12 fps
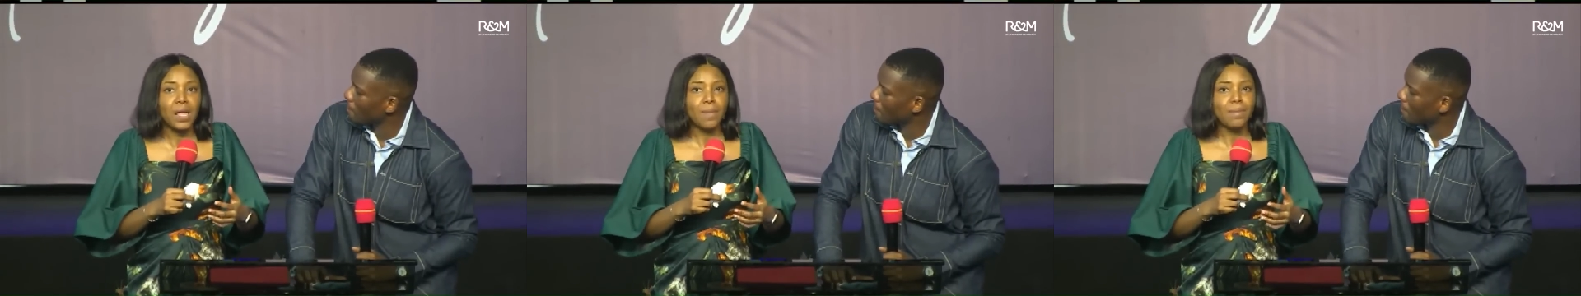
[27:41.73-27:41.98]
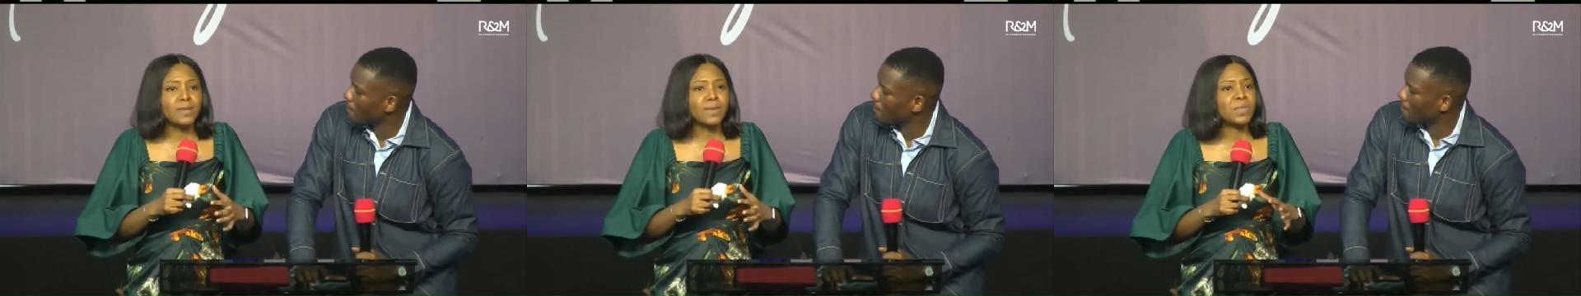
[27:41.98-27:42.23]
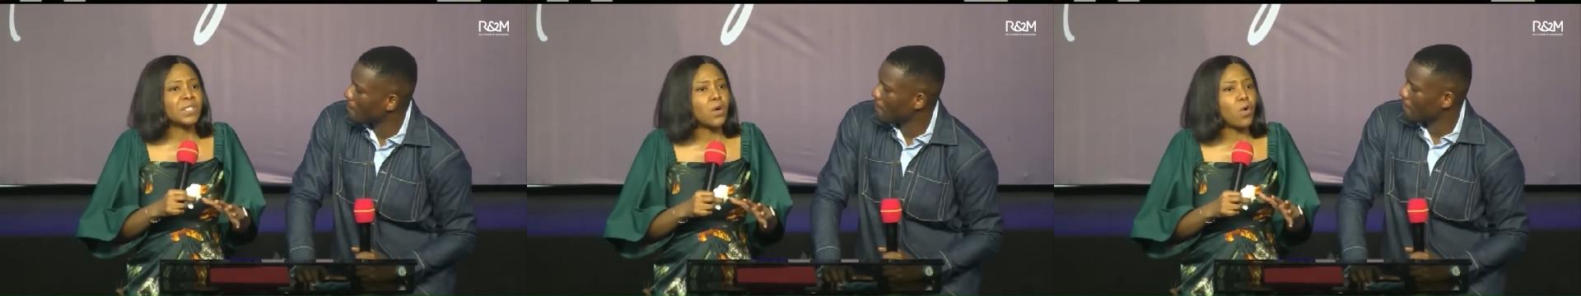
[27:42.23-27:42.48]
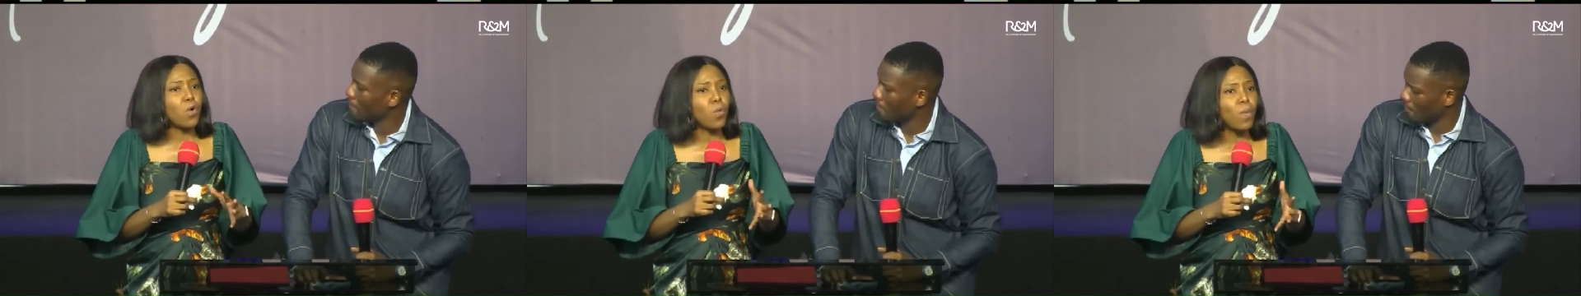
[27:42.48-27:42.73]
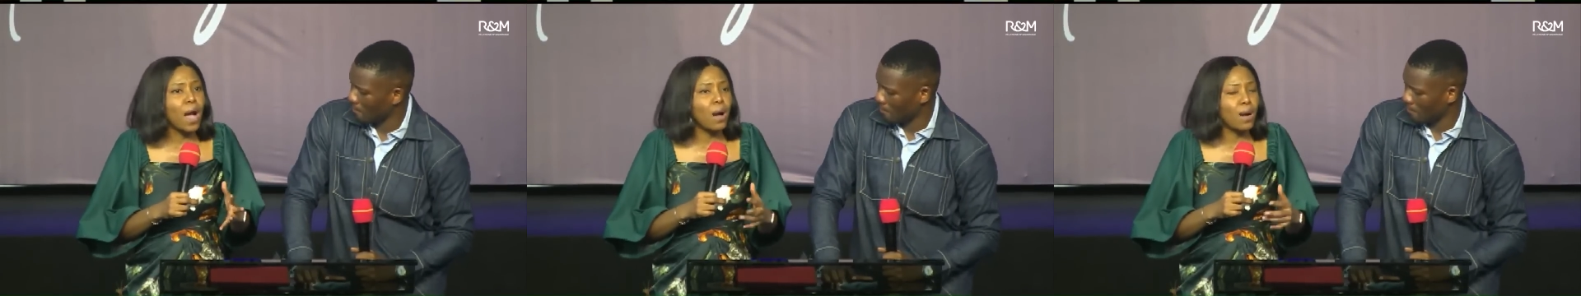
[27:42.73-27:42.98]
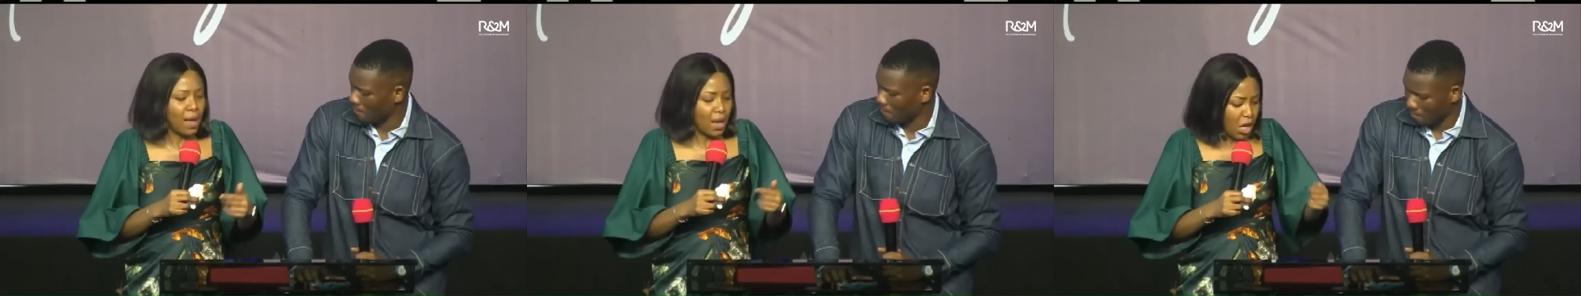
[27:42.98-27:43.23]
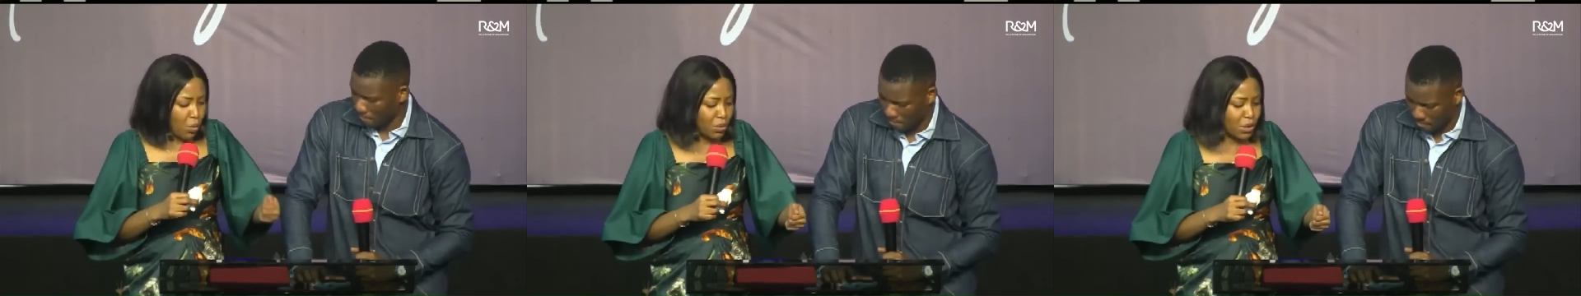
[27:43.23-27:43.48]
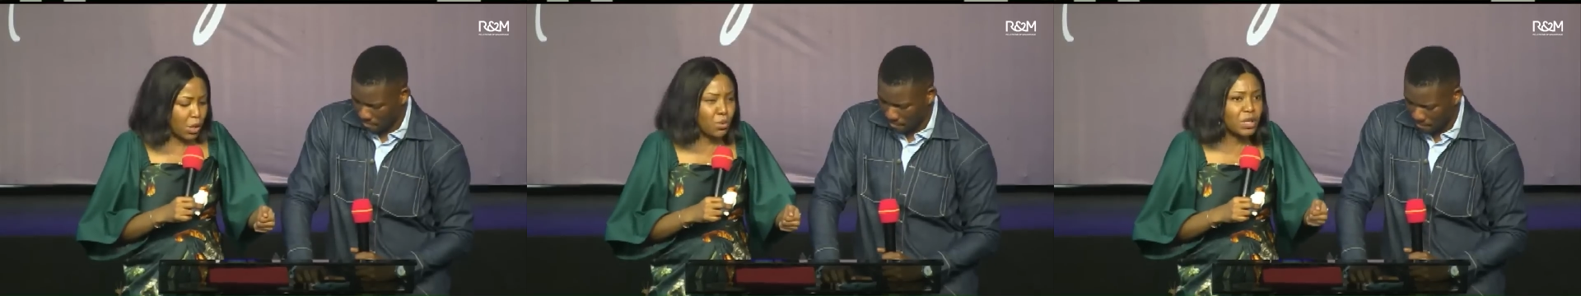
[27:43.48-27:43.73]
Speaker 1: of them would say, Oh, wow. He would,
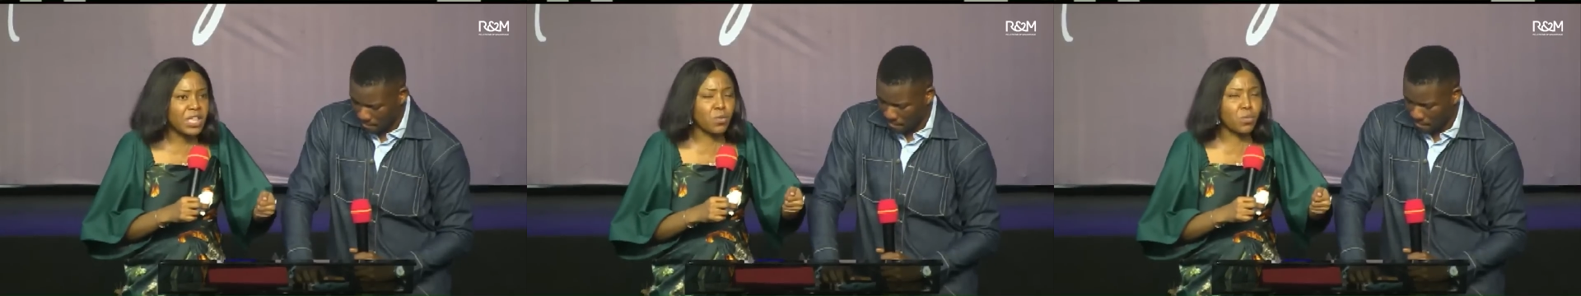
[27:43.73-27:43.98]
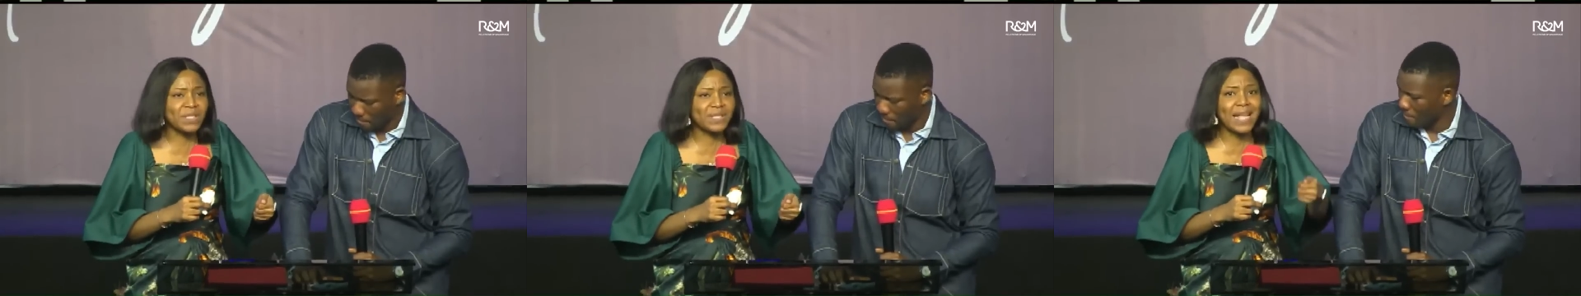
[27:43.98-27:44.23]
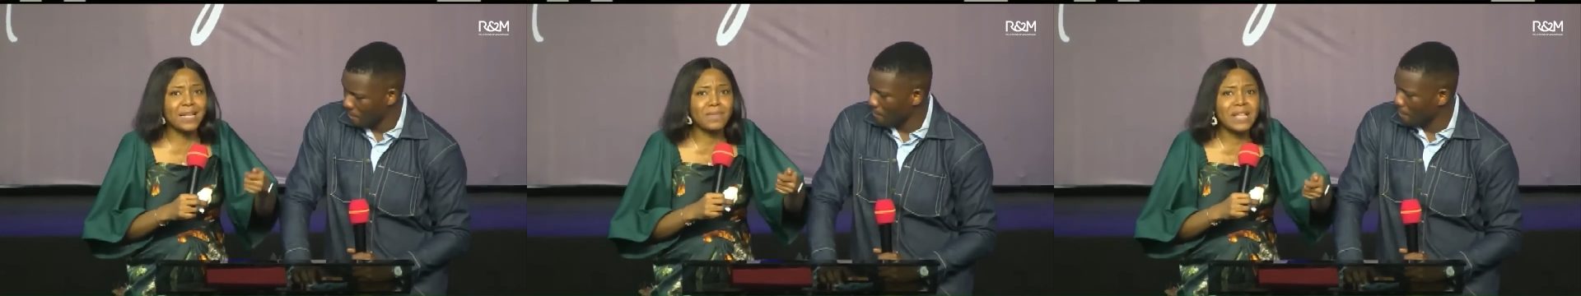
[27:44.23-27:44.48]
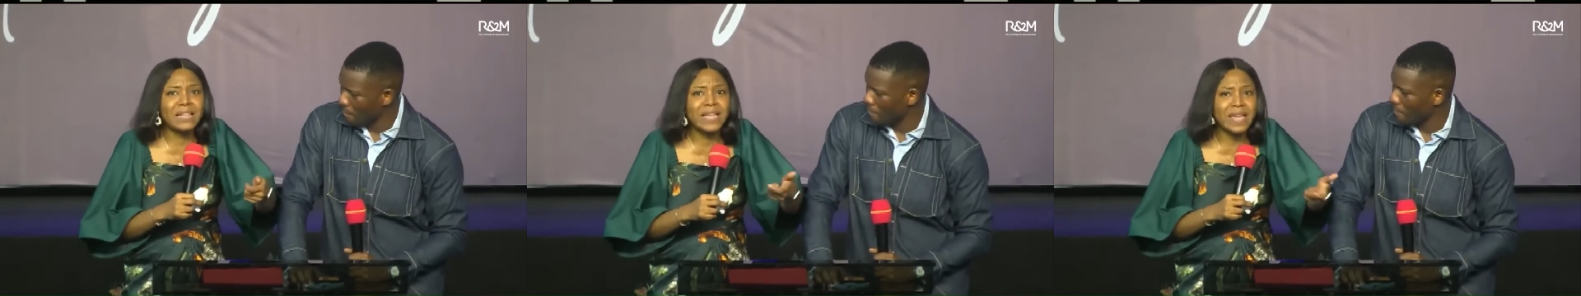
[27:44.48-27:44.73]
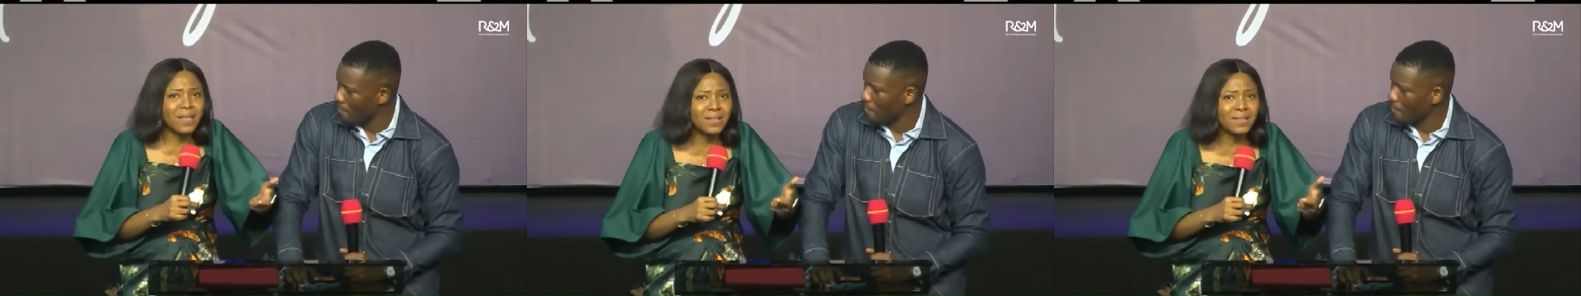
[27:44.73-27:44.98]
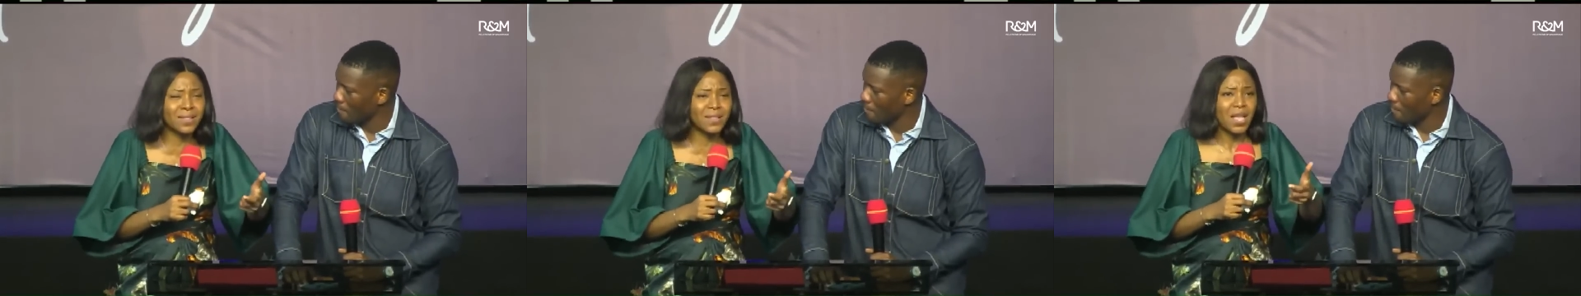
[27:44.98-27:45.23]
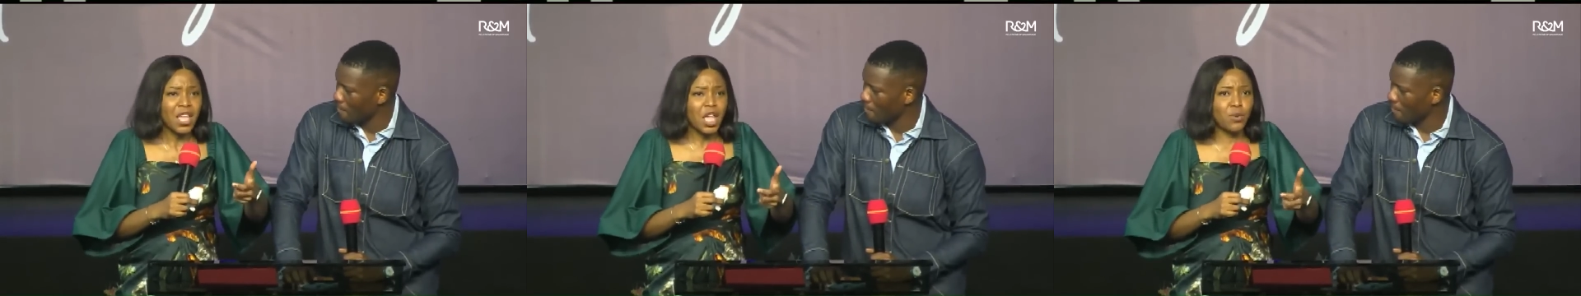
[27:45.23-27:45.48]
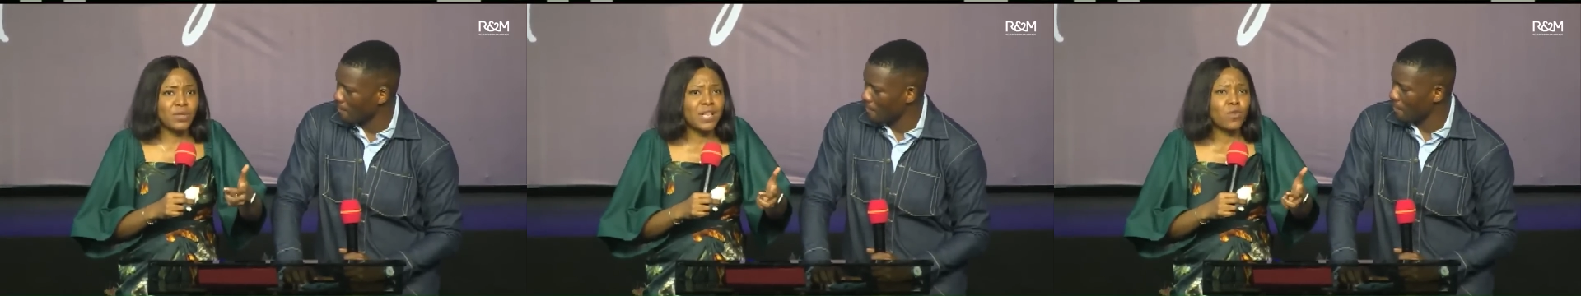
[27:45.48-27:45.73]
he, would, he would send me links. He
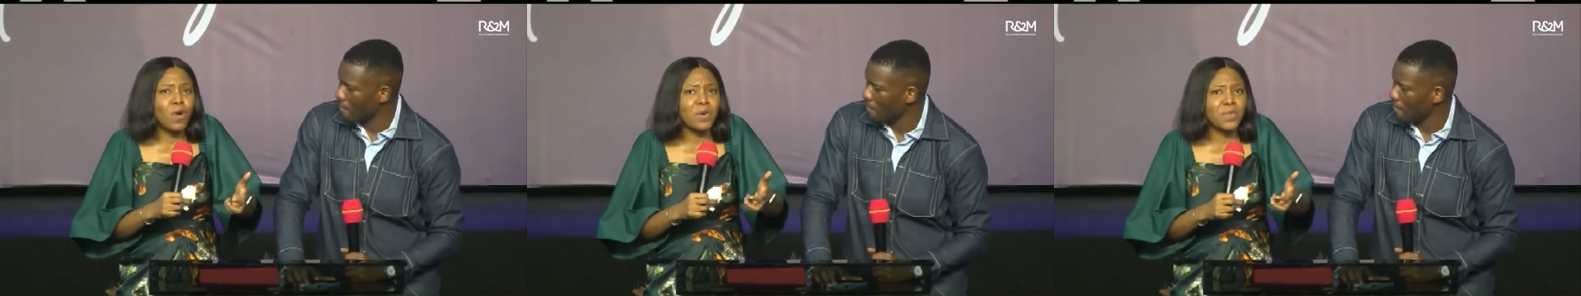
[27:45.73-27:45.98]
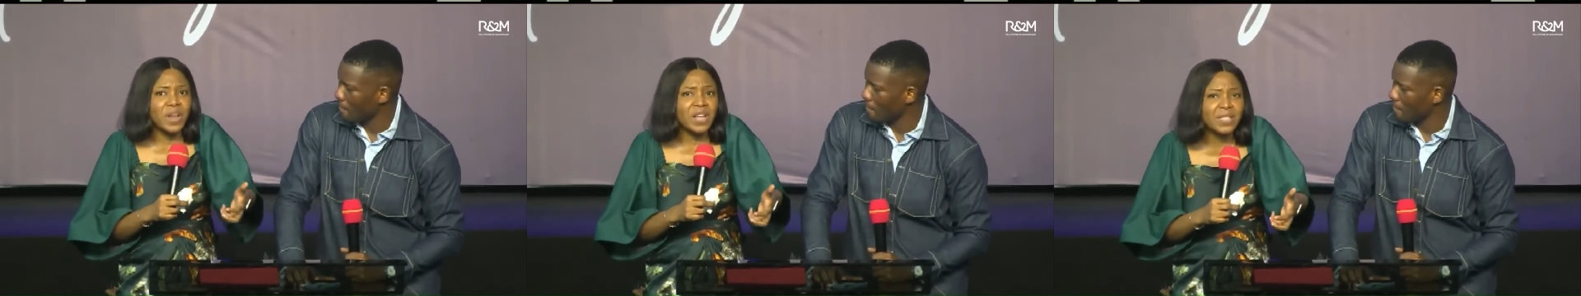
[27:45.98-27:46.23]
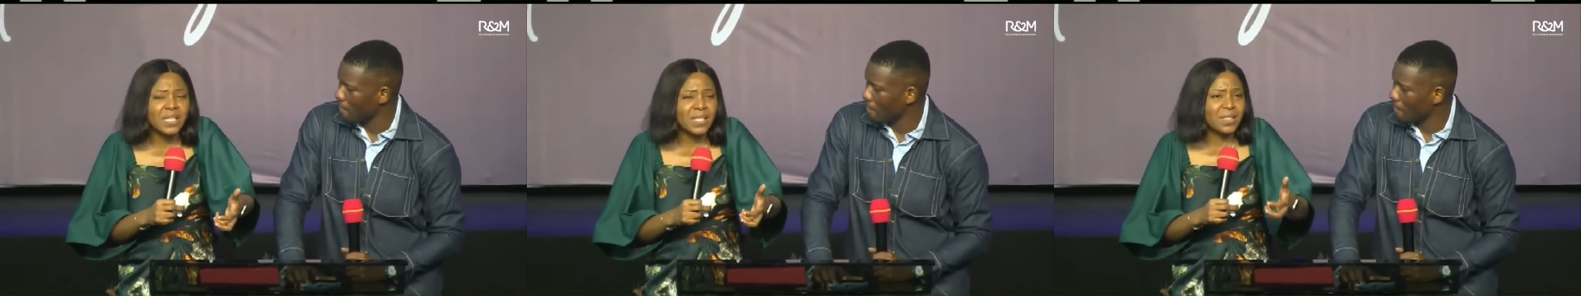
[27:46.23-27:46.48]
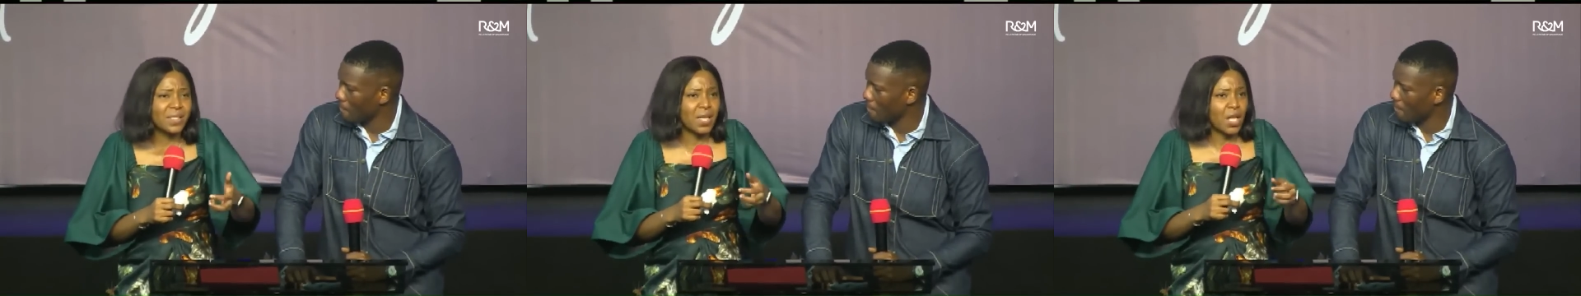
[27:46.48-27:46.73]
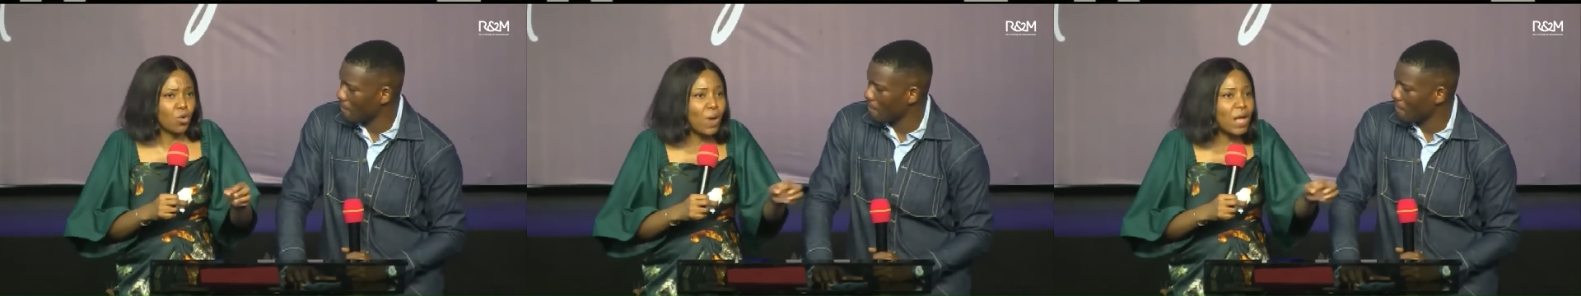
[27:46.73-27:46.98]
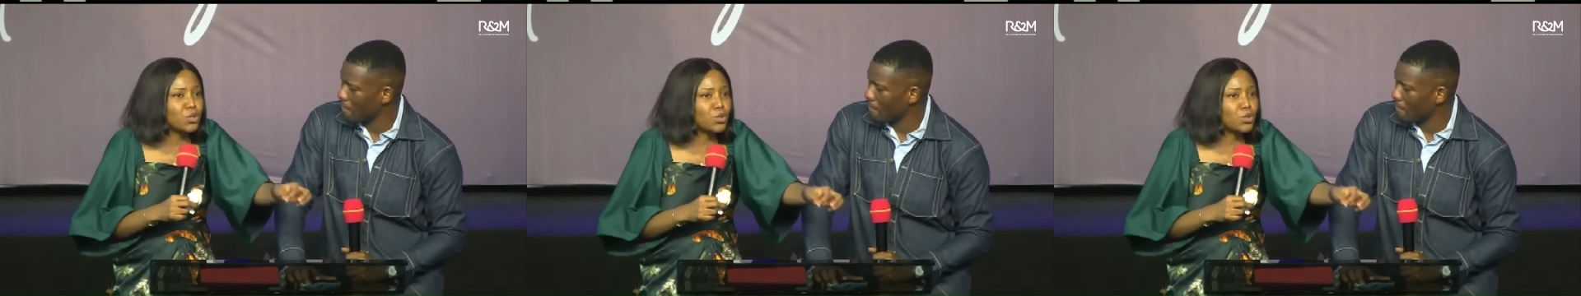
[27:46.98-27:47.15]
would say, Go and read this, go and